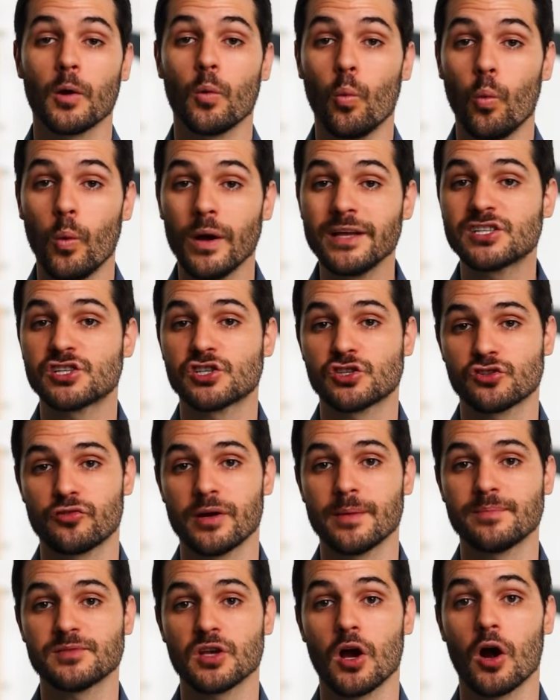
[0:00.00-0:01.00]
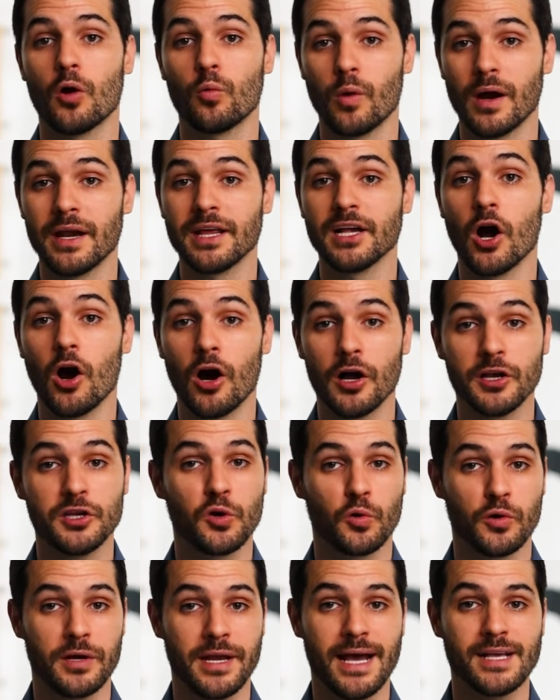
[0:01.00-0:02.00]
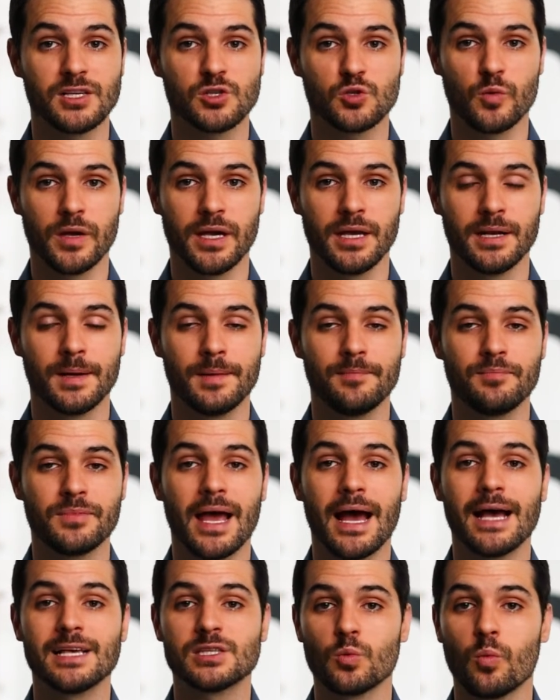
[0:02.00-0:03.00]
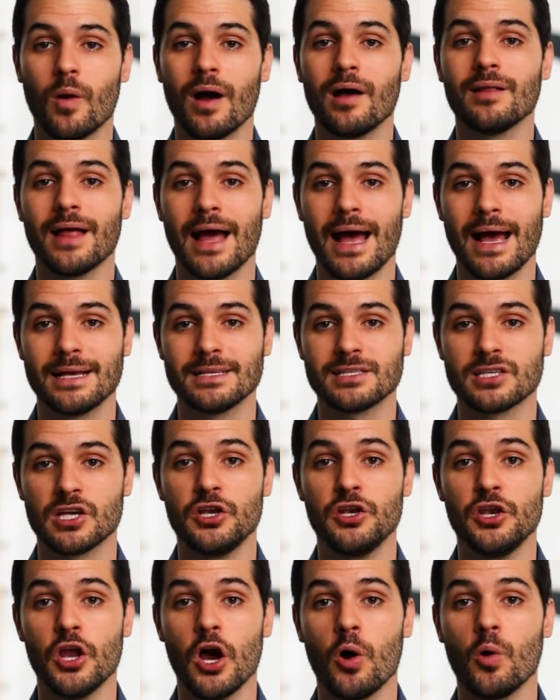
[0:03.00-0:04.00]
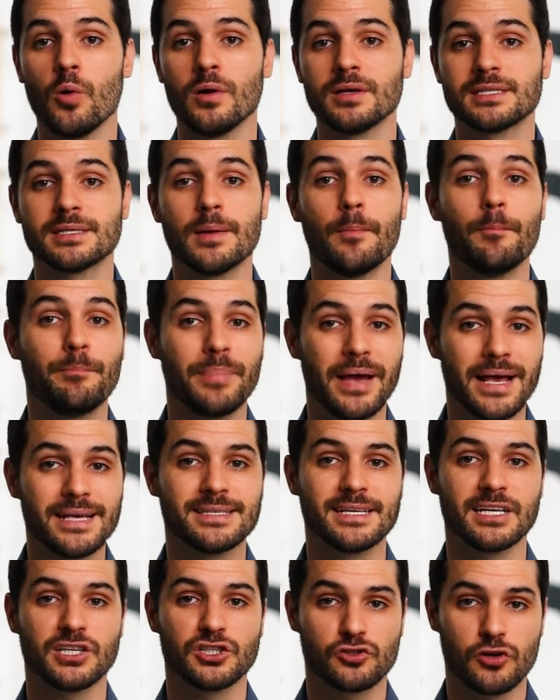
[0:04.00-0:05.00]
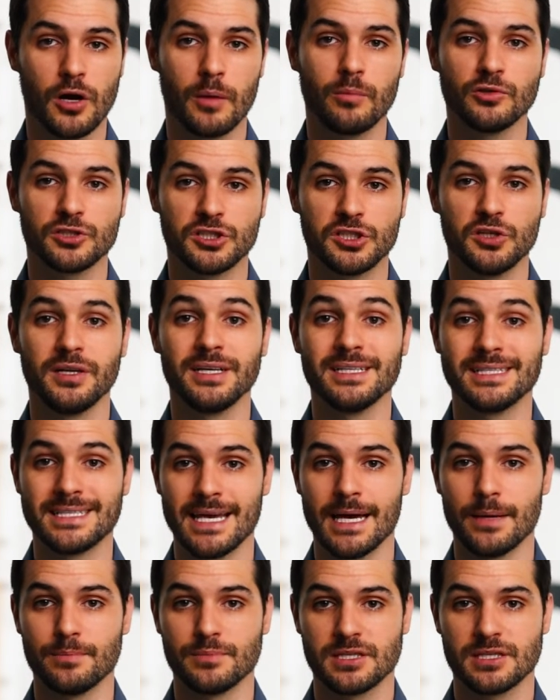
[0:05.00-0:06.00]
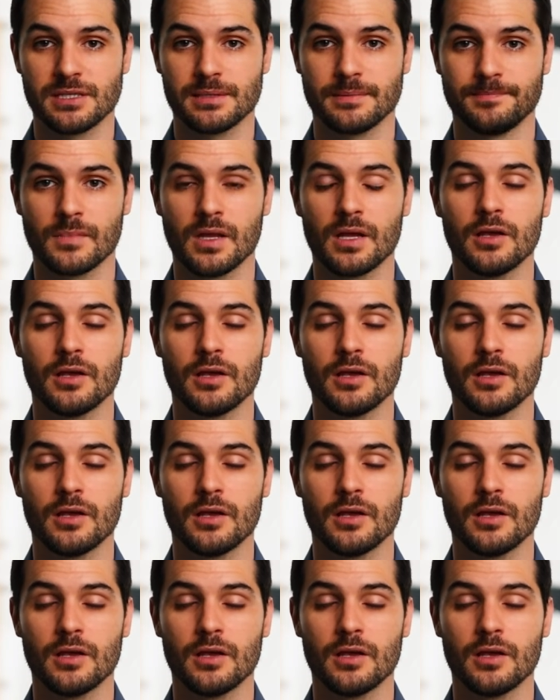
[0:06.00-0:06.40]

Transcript: which scripts are running on your NetSuite, as well as know some basic troubleshooting tips.